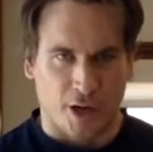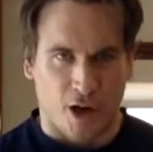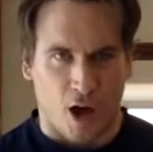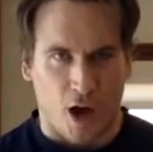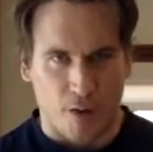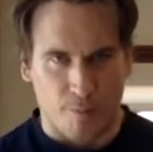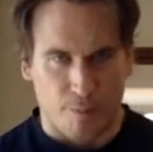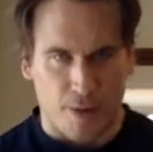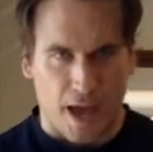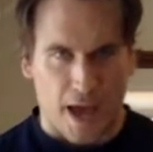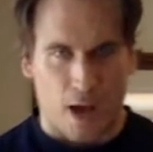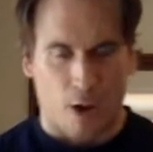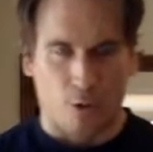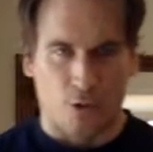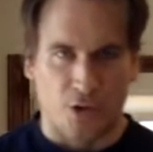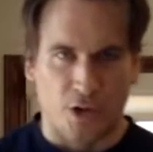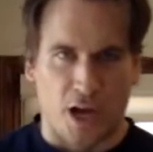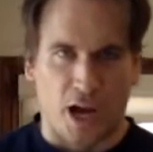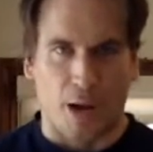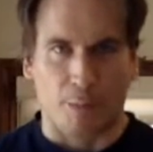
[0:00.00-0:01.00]

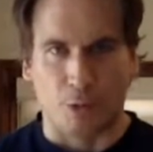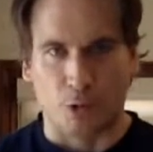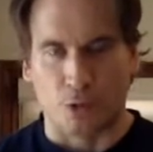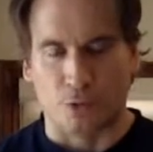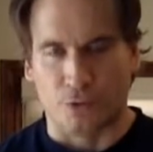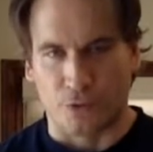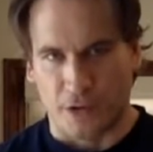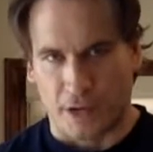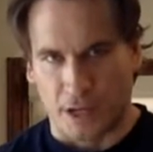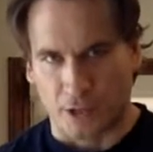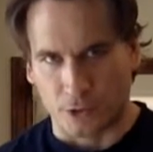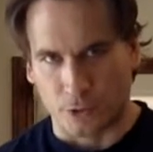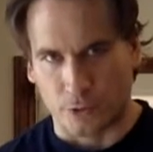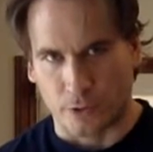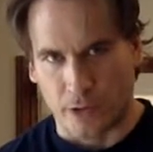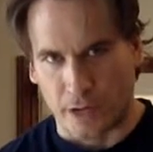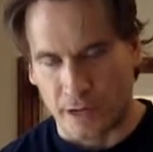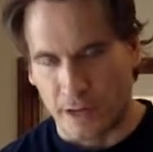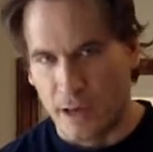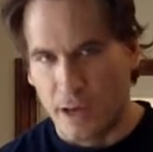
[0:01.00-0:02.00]
compound topical
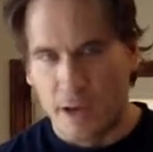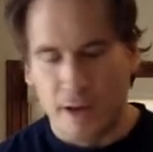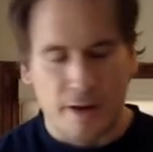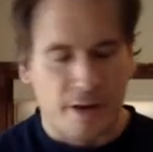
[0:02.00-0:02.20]
finasteride.